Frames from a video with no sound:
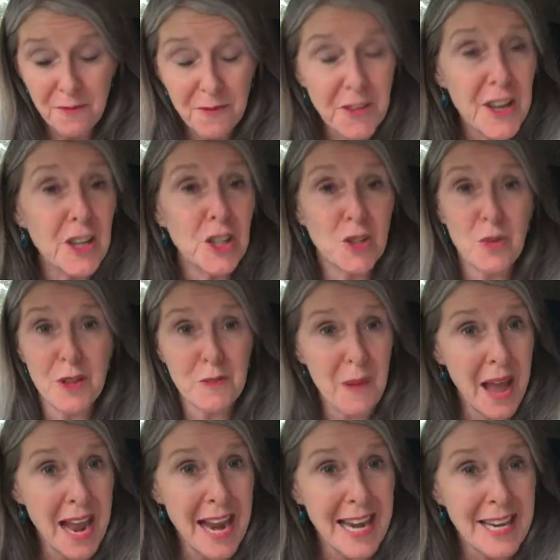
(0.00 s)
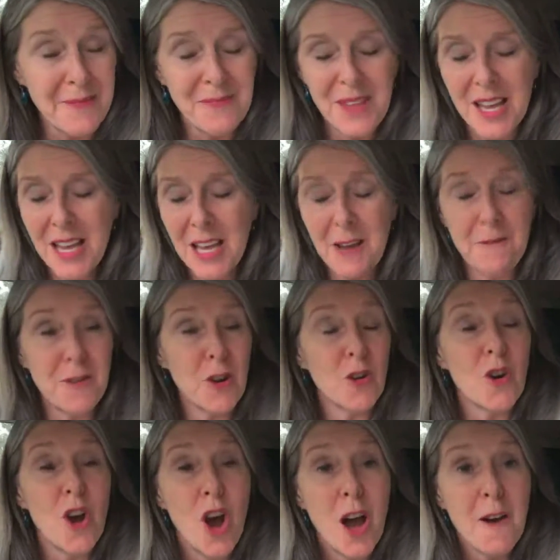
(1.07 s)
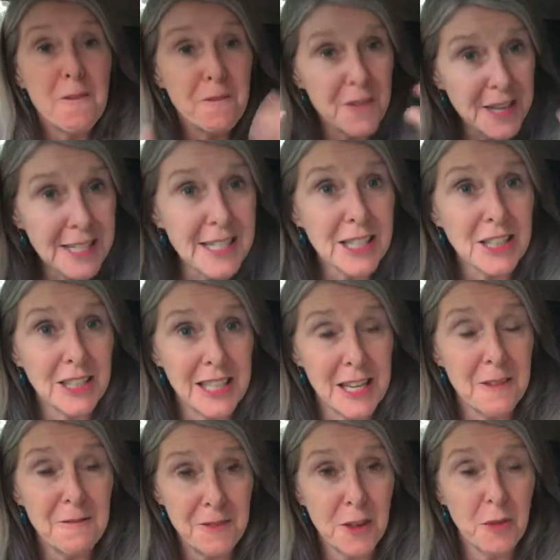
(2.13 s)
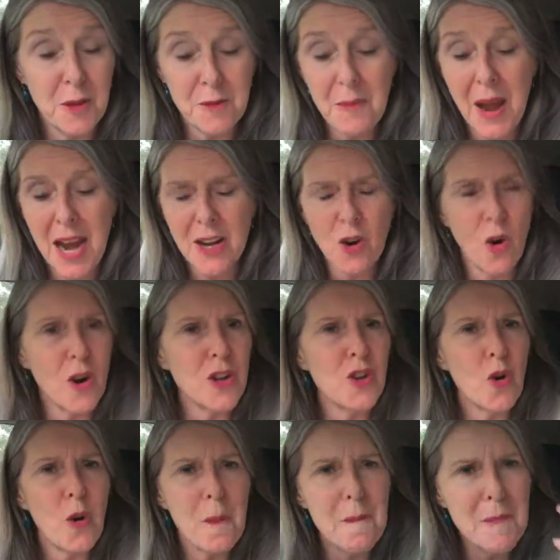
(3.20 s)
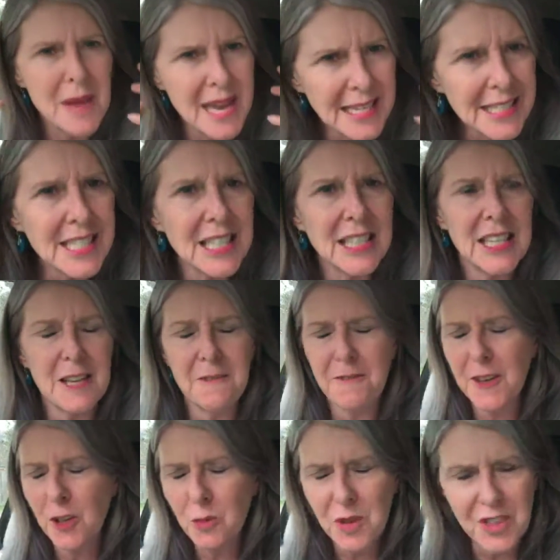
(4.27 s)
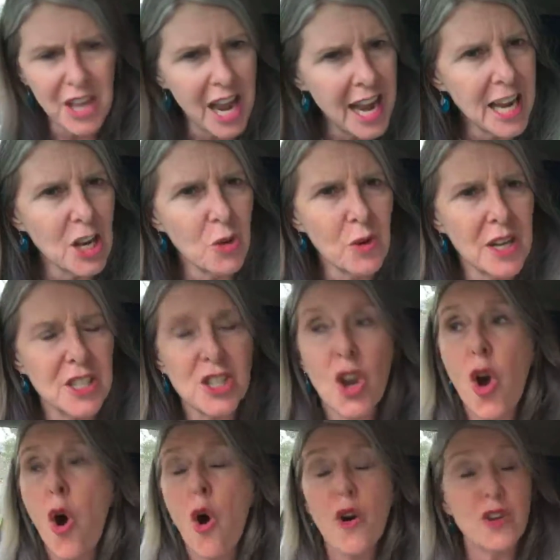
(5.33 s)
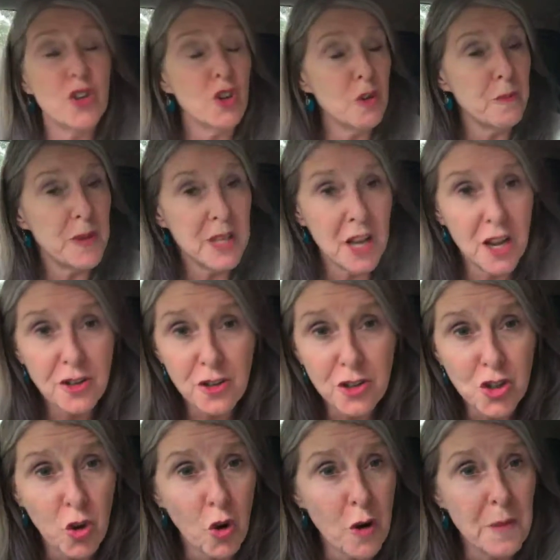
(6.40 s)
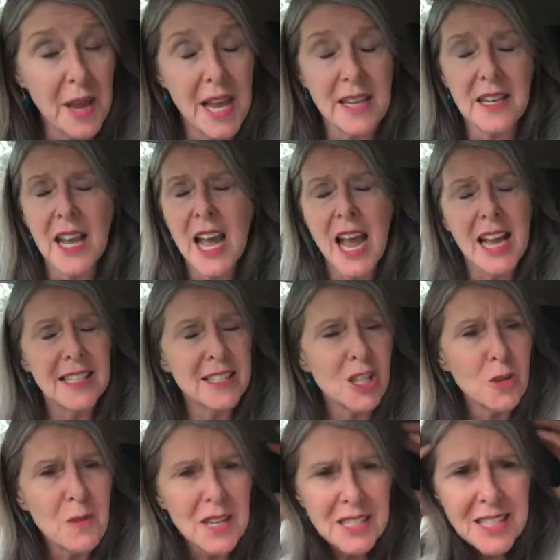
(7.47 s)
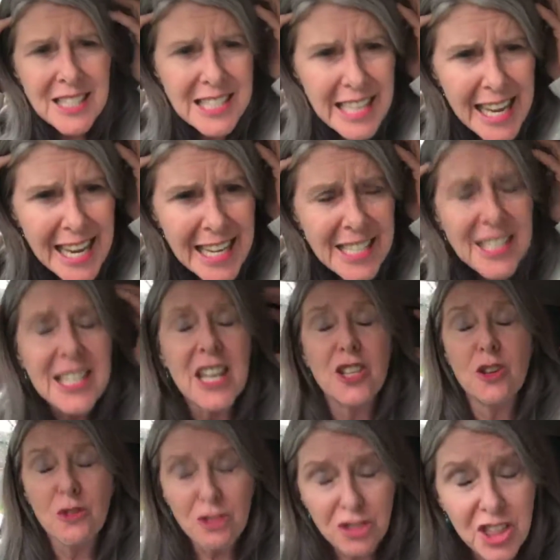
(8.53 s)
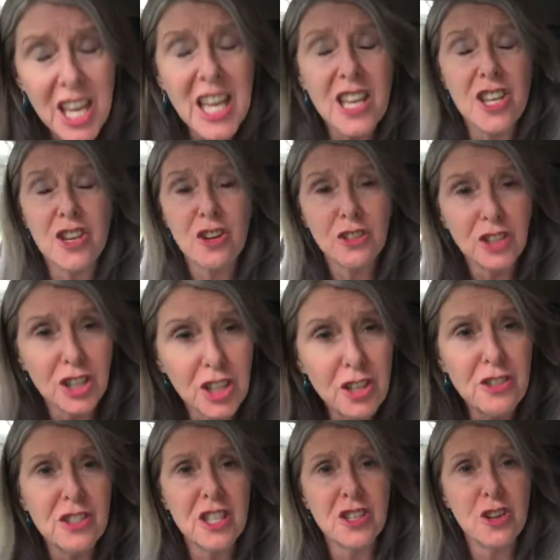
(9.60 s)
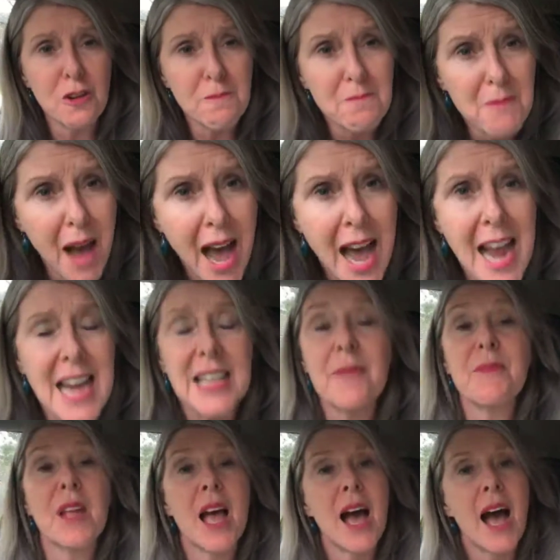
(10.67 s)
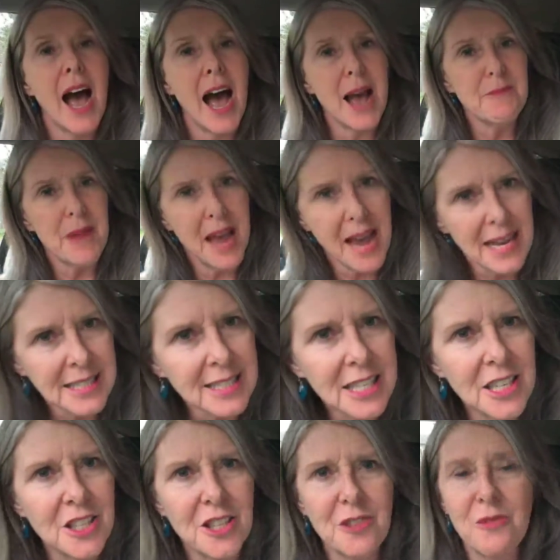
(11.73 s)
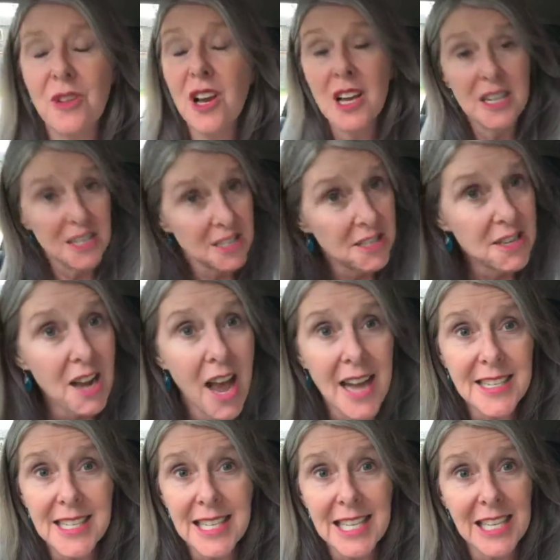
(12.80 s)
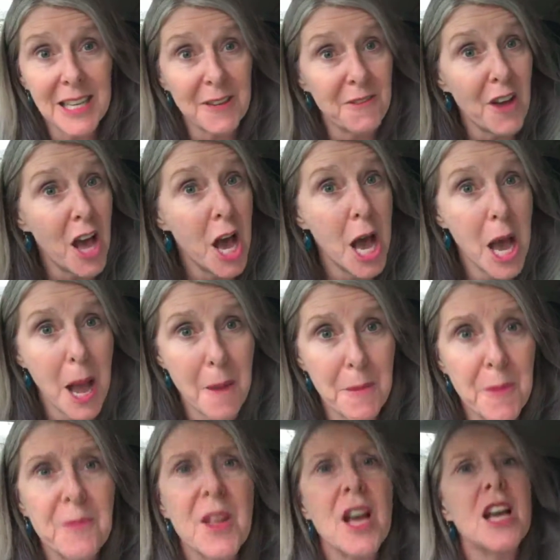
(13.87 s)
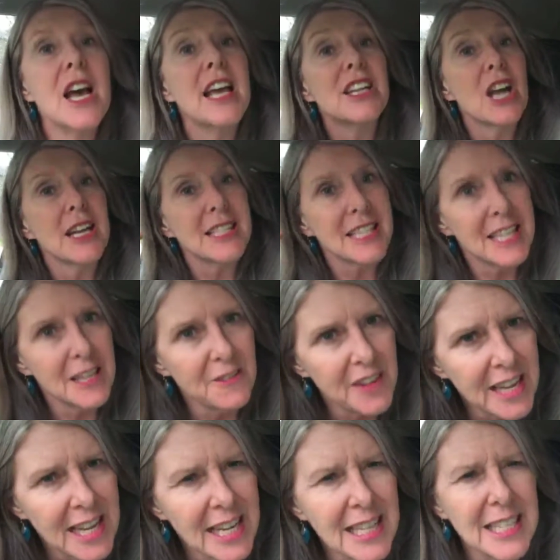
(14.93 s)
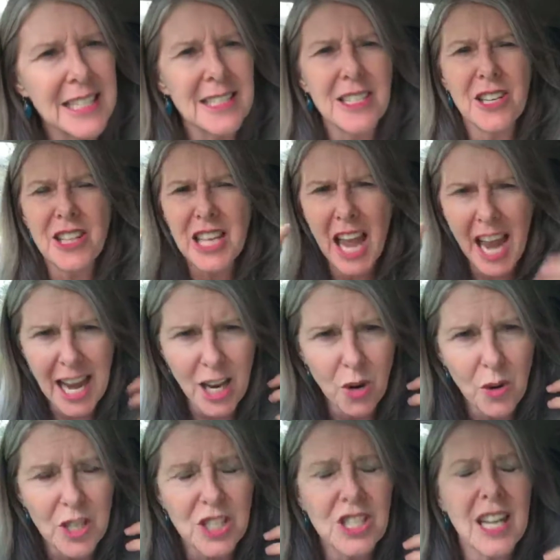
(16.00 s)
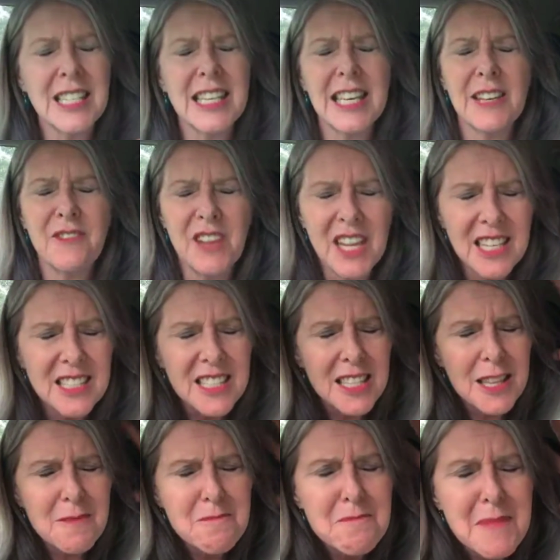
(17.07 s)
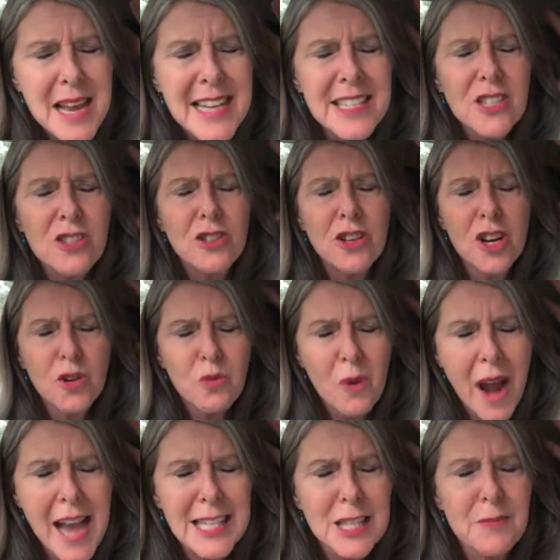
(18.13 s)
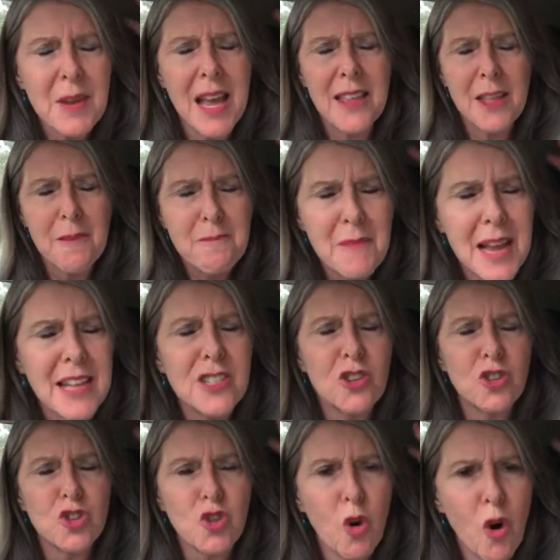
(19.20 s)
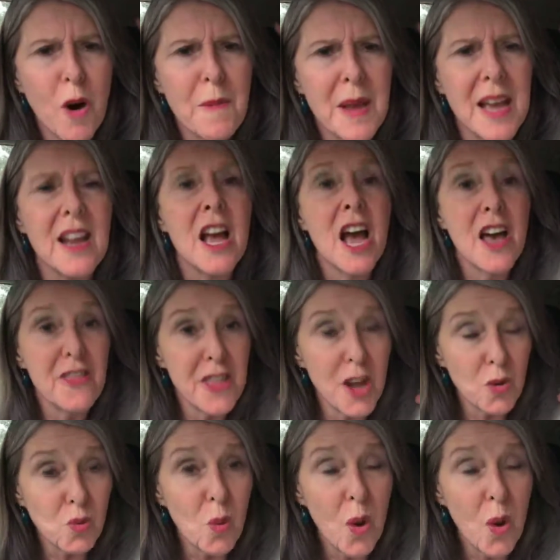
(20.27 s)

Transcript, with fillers: filled with pain, if you're physically filled with pain, or you're mentally filled with anguish, or you have been under torment and so much siege that you think you're losing your mind, I'm asking you not to give up and not to give in to the anguish, not to give in to the mental harassment and the mental torment that